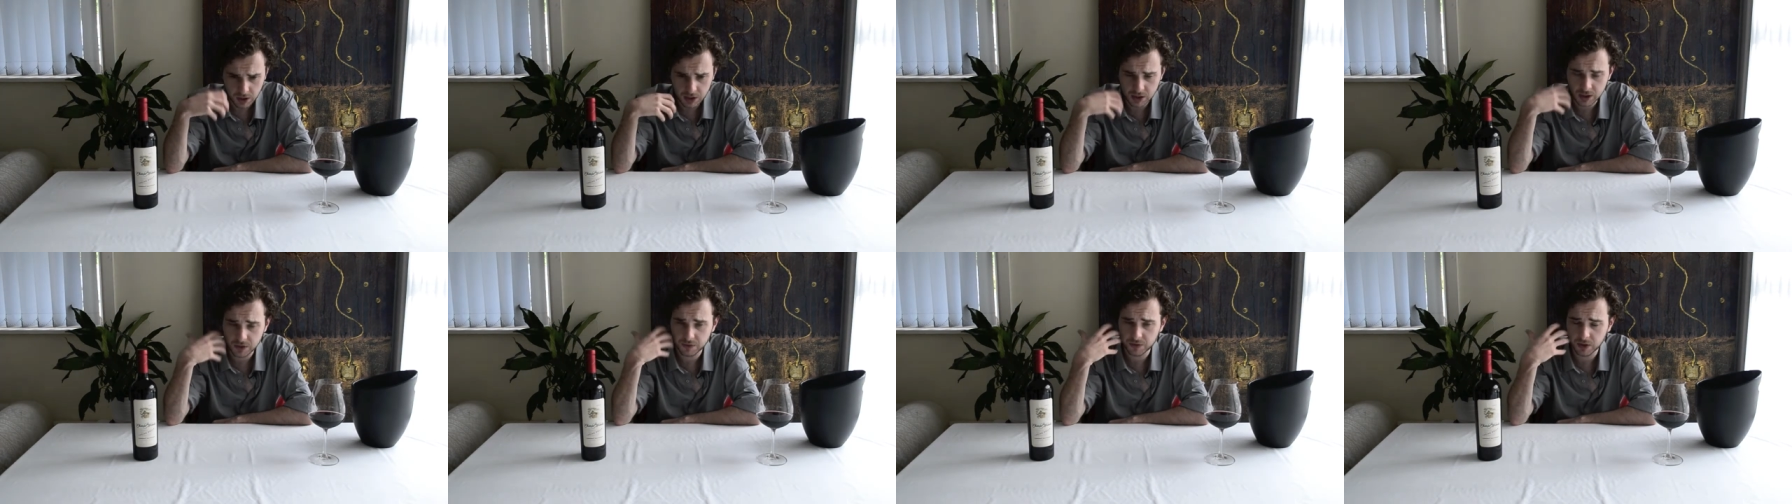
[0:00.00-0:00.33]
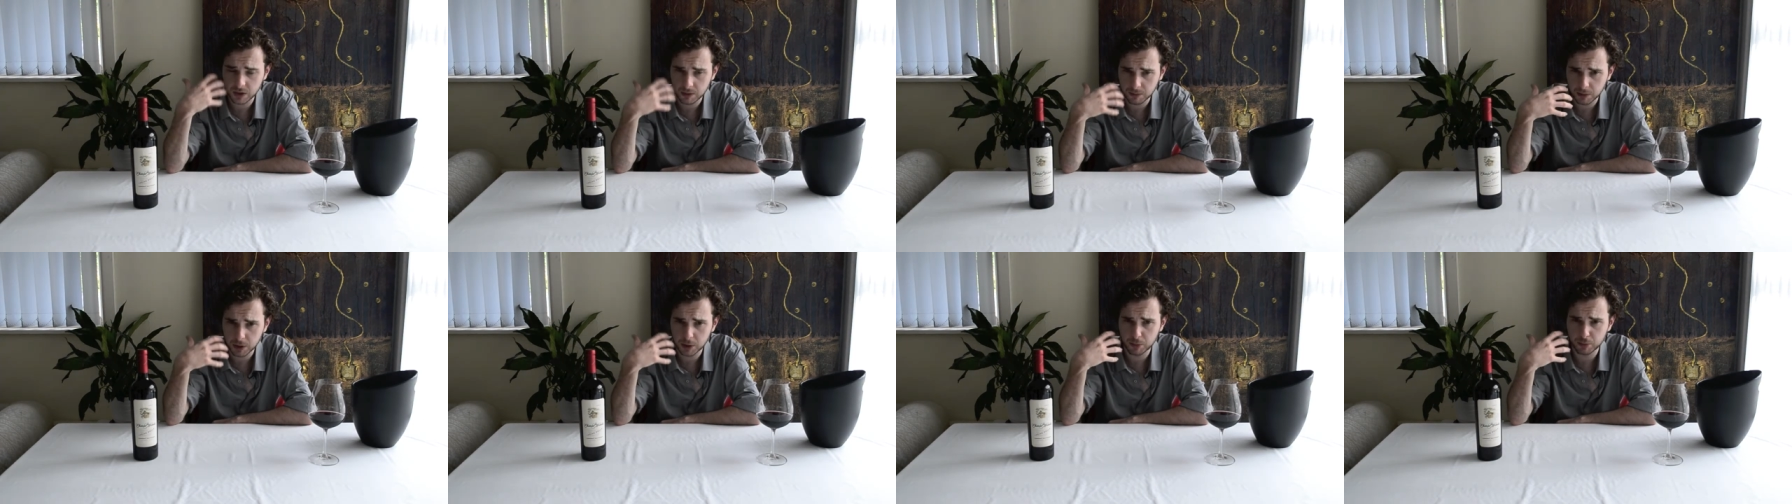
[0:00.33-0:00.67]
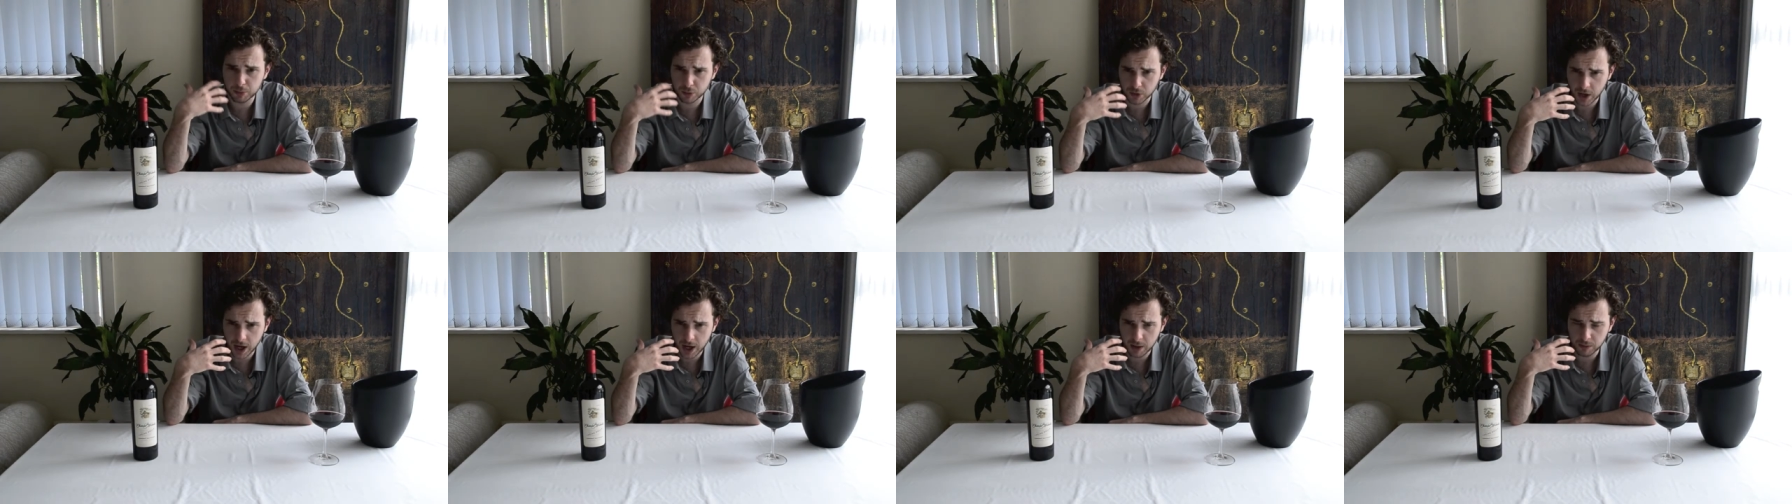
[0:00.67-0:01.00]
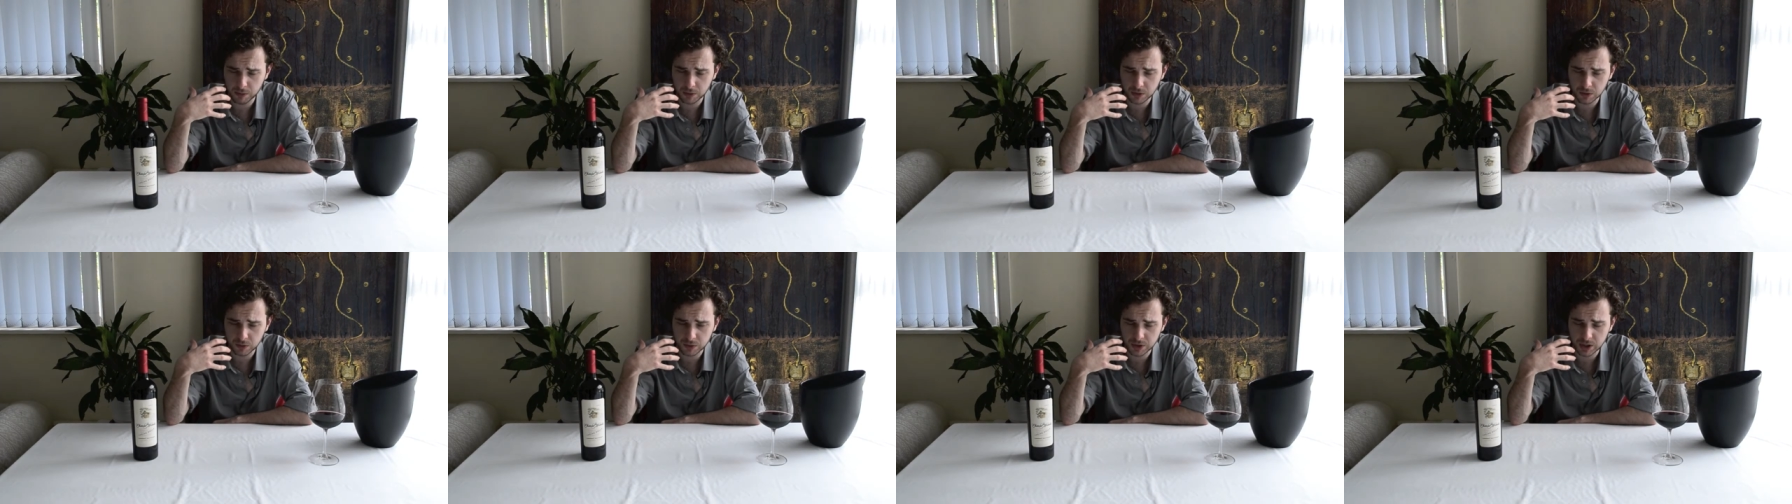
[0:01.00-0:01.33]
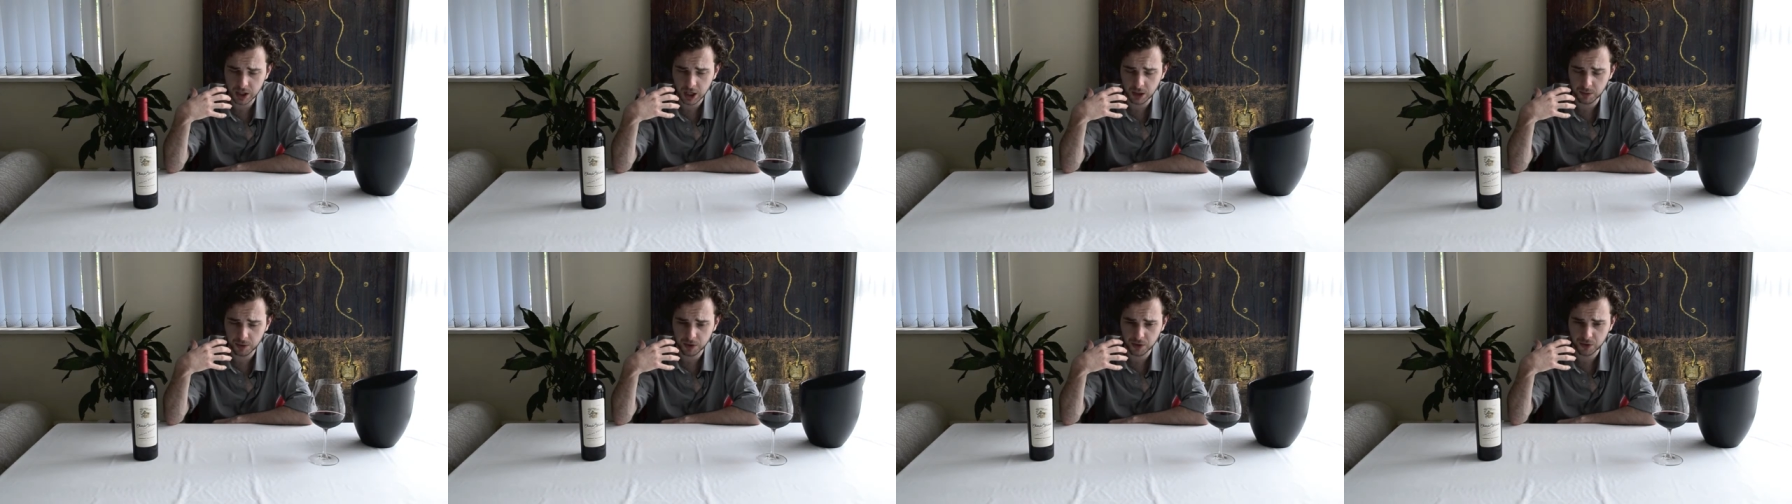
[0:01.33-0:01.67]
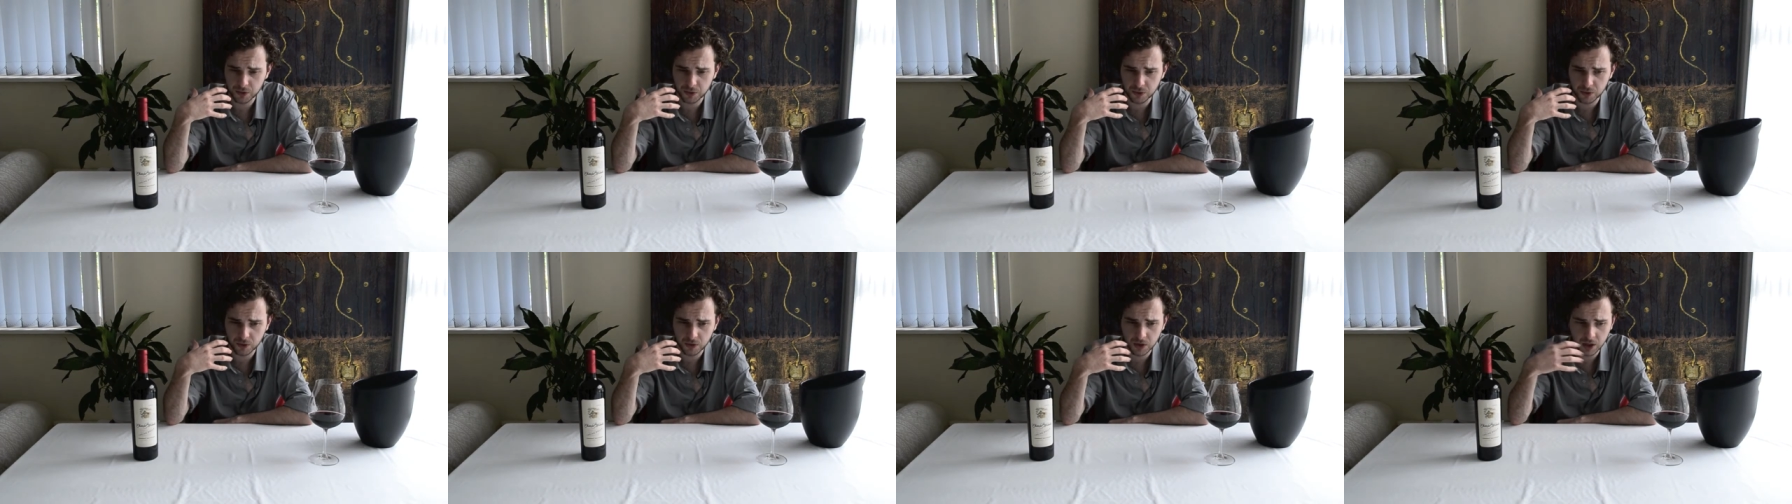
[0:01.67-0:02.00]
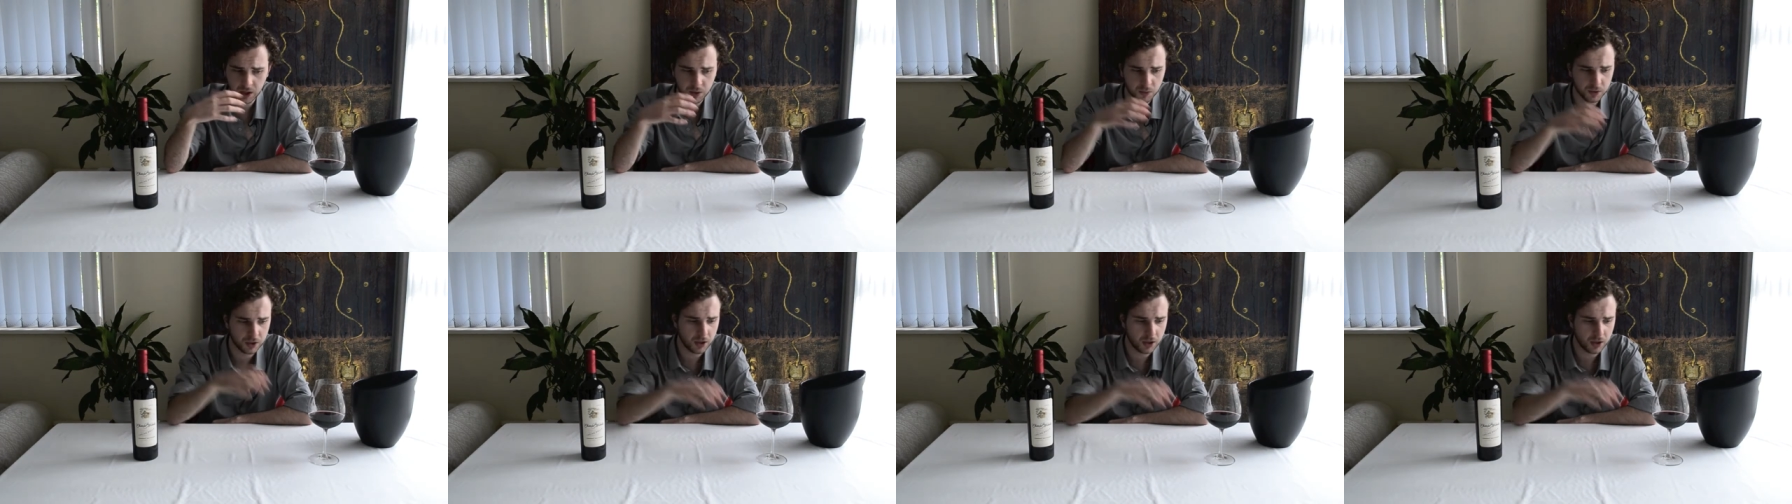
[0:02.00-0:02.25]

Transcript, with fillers: Definitely a bit of bramble was coming through there